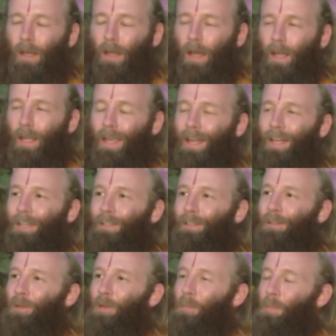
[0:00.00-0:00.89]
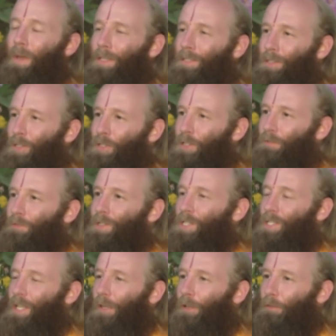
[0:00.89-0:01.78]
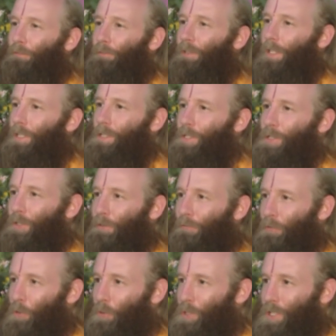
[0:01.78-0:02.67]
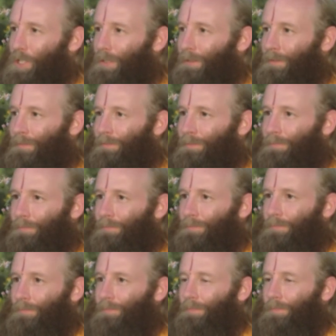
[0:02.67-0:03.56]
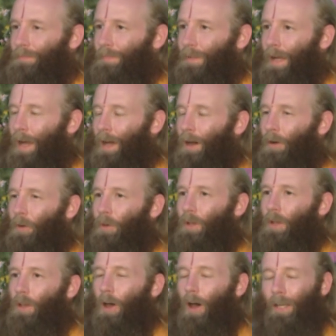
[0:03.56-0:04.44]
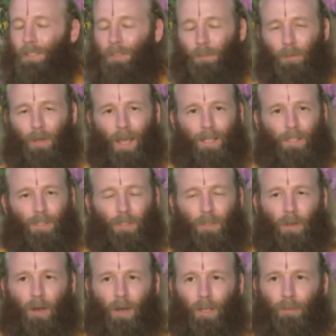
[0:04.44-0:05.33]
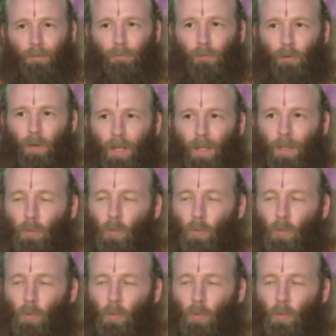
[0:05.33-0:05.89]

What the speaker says: Again, the message of selfless devotion, how not to ask God for any